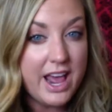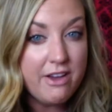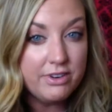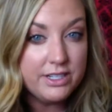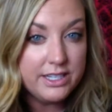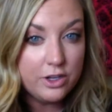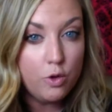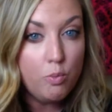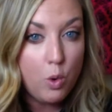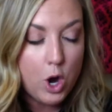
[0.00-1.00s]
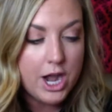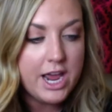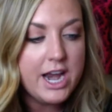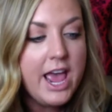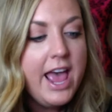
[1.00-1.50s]
every single
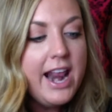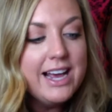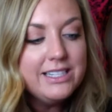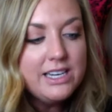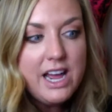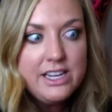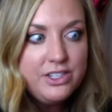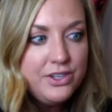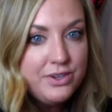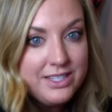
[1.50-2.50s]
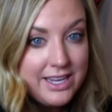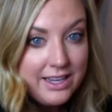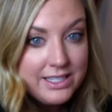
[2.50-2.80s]
morning. It has a nice unisex